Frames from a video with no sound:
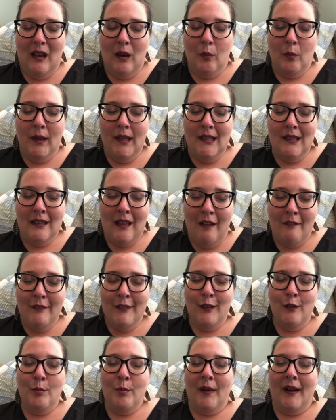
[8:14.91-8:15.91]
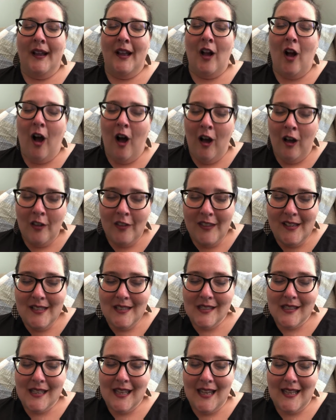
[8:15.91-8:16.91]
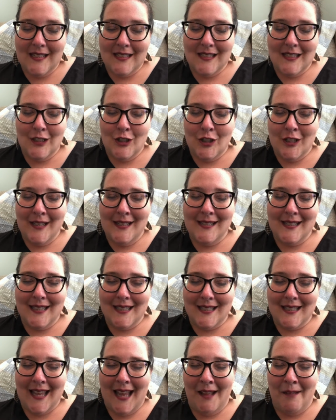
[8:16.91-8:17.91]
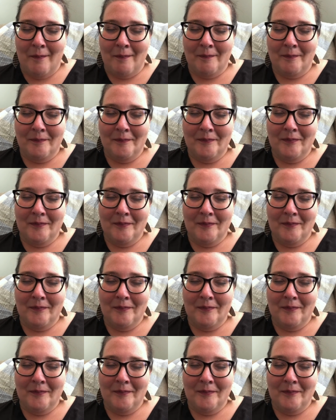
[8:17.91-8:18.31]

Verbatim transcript: We love you. Pray all these things in Jesus' name.